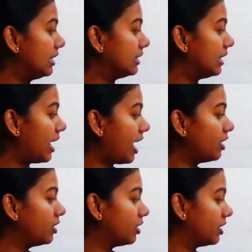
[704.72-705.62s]
There are
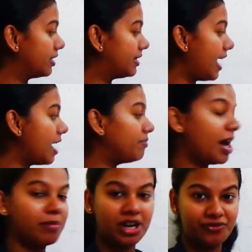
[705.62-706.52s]
same
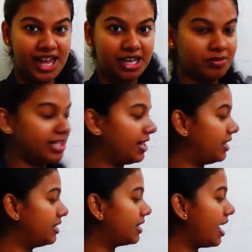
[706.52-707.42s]
number of variables, that
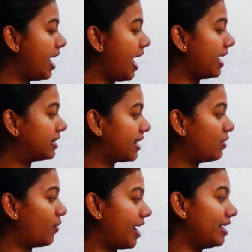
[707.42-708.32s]
is x
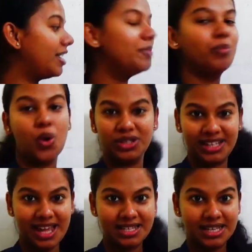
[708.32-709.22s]
and y in both
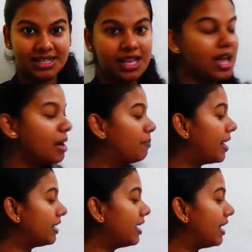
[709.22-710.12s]
cases.
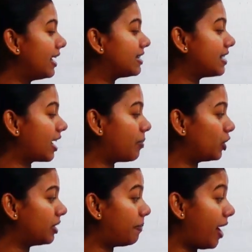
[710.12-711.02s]
But let's check
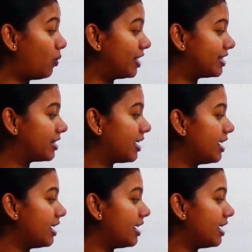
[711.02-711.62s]
upon the powers.